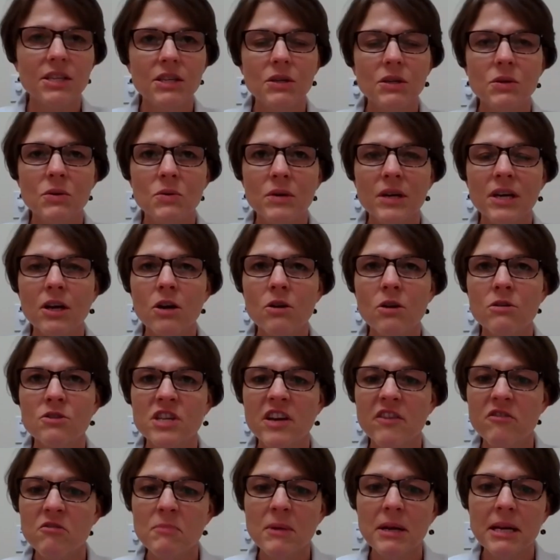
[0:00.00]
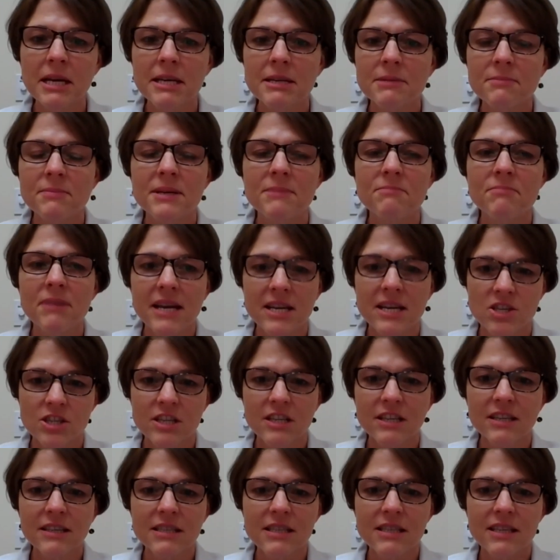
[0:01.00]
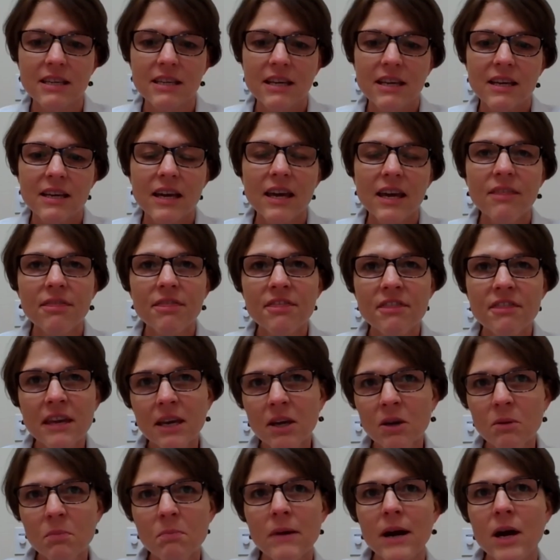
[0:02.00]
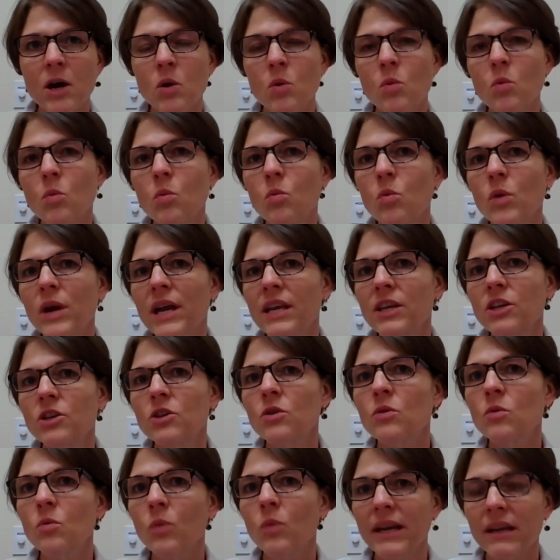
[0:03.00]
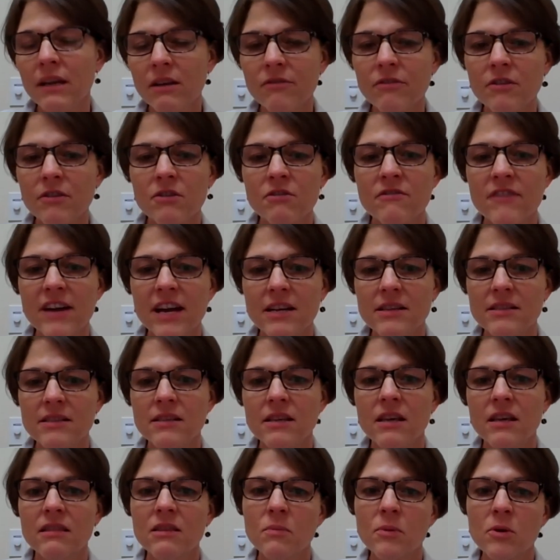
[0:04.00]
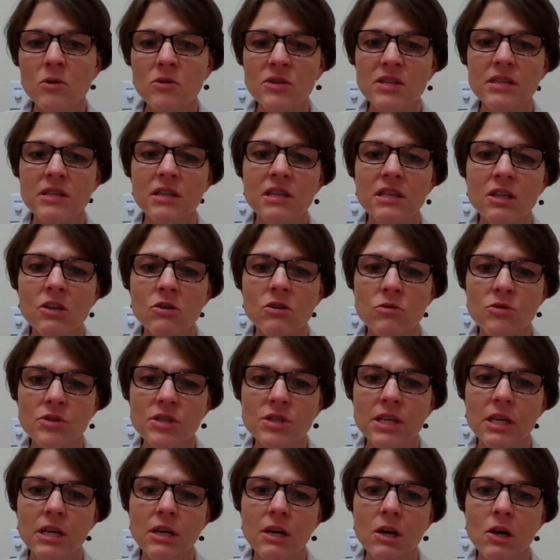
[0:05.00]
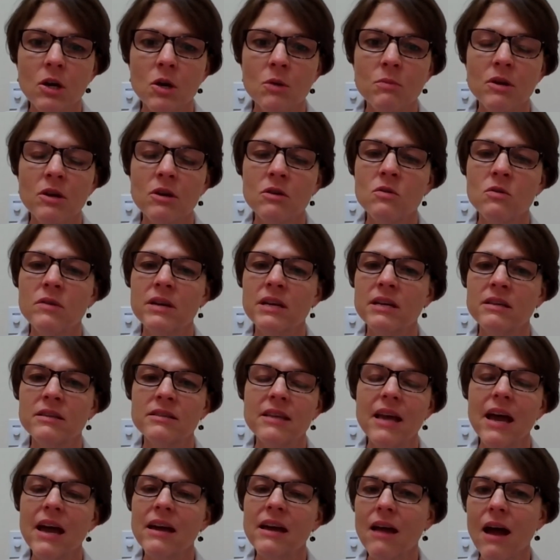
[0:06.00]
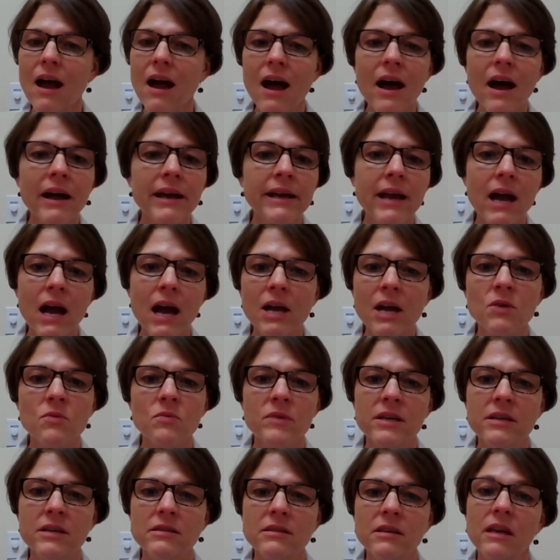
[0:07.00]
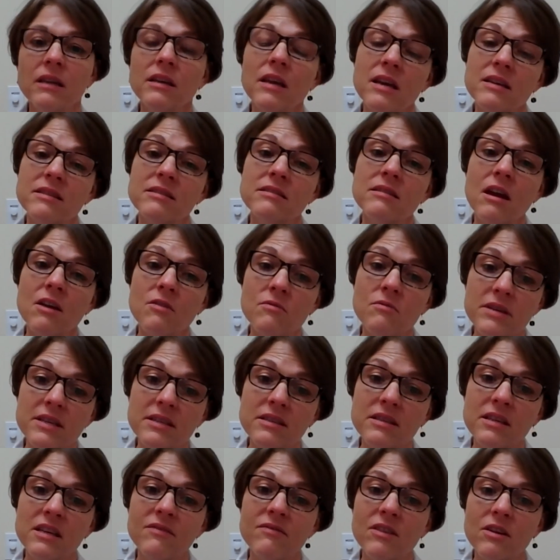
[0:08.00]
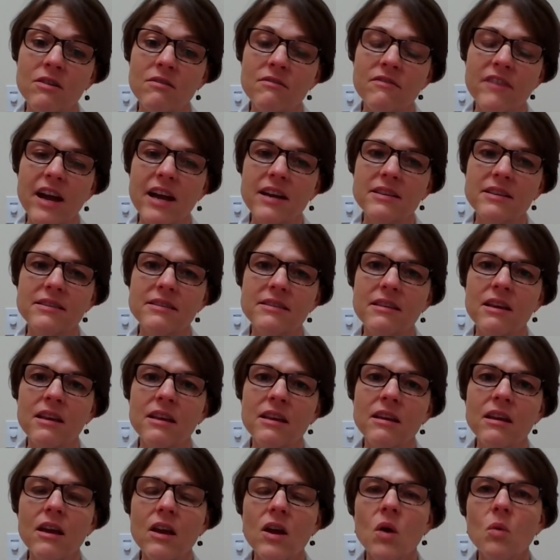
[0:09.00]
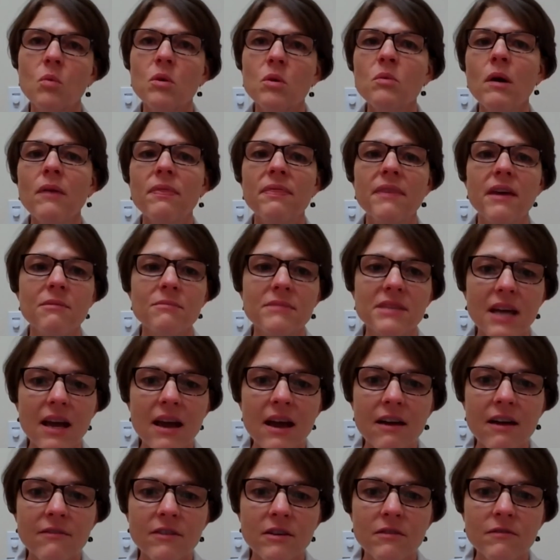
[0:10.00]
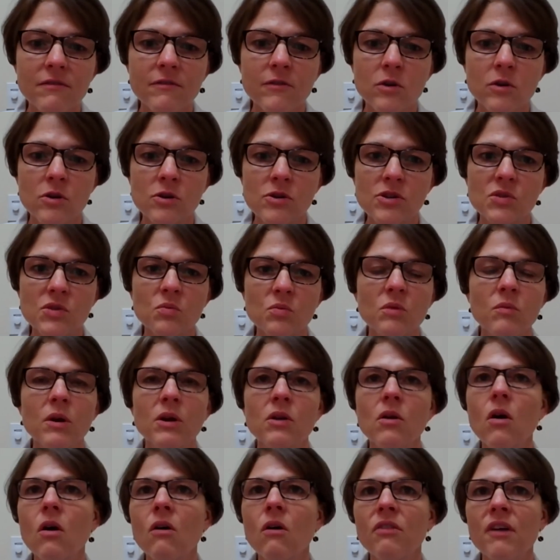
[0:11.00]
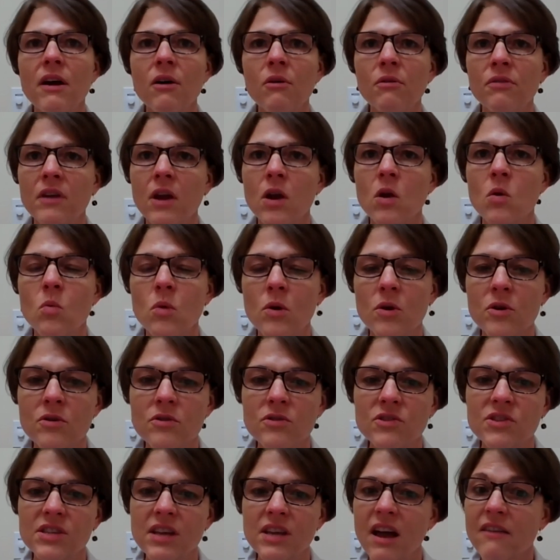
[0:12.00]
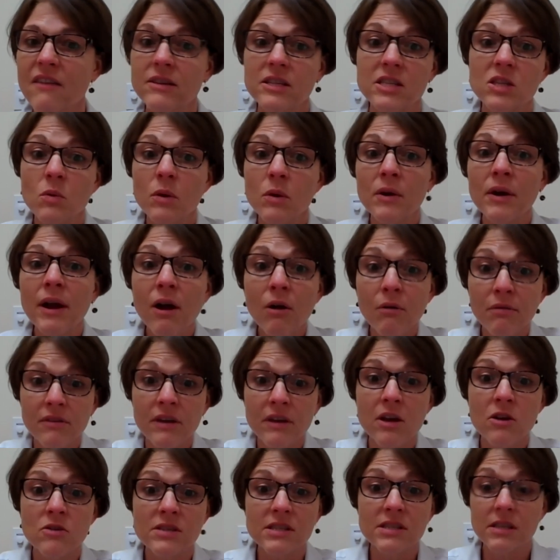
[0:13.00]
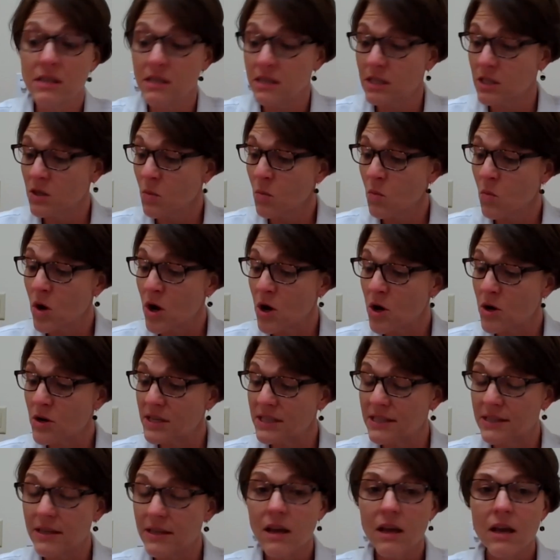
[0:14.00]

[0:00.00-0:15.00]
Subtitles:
to encourage everybody to be patient and think about when you're waiting for your vaccine, the person in the nursing home who is at high risk and has not received their vaccine. We want them to have it first. We want all the healthcare workers to have it so our healthcare system works.